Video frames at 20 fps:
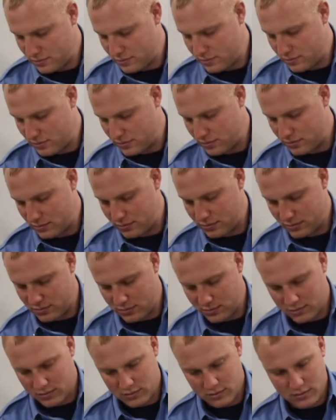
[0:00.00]

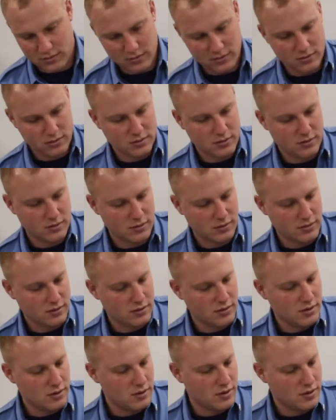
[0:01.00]
[no speech]